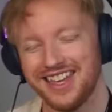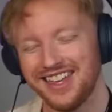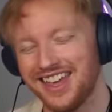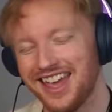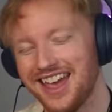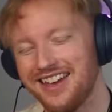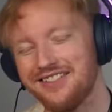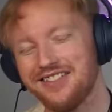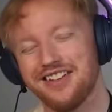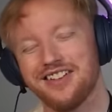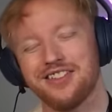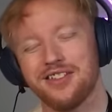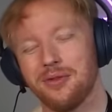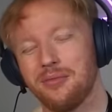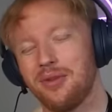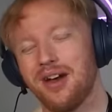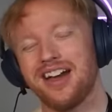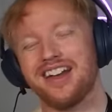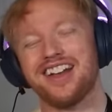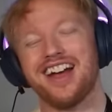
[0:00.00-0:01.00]
gave it the
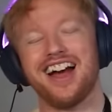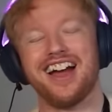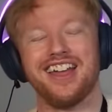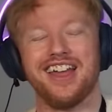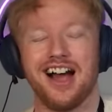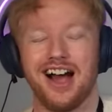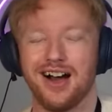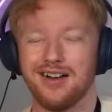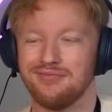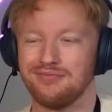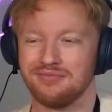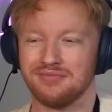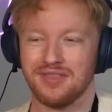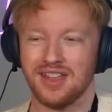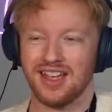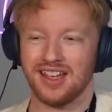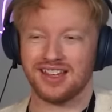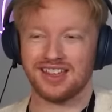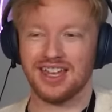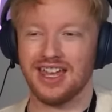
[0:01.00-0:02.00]
big I am.
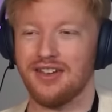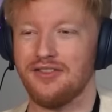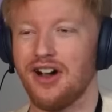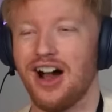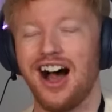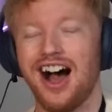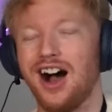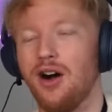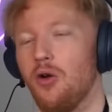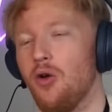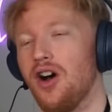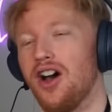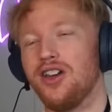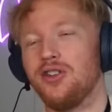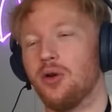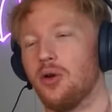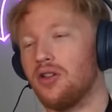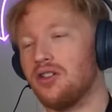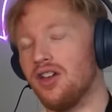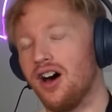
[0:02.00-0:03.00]
Gave it, I want to
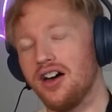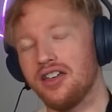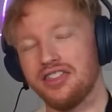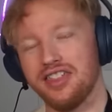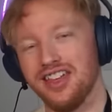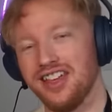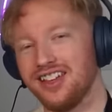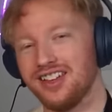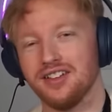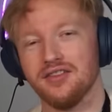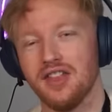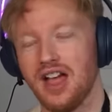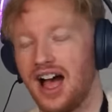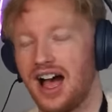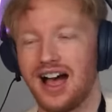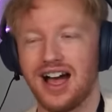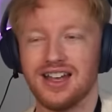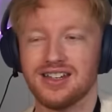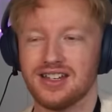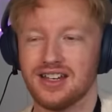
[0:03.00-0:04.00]
know nothing.
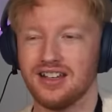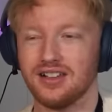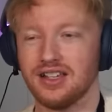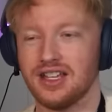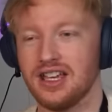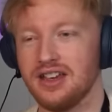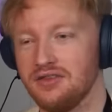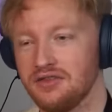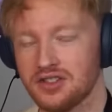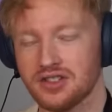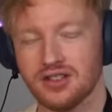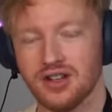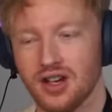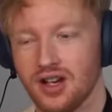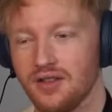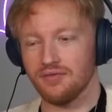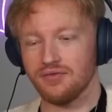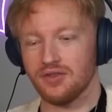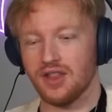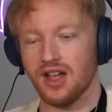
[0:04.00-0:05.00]
As he leaves,
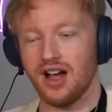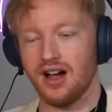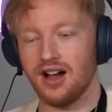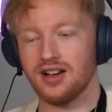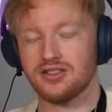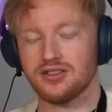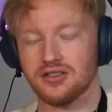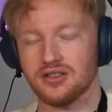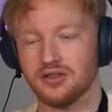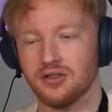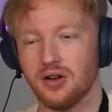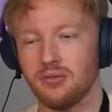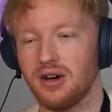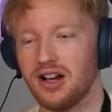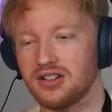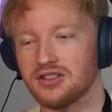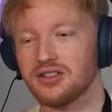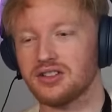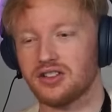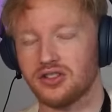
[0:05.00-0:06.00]
actually, no, I'm
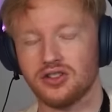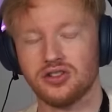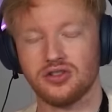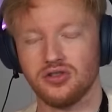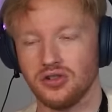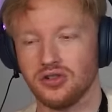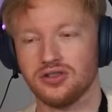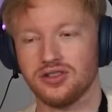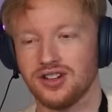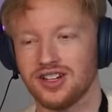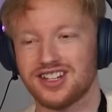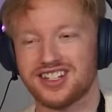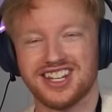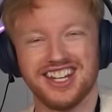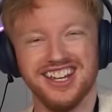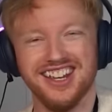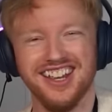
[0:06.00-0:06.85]
actually curious.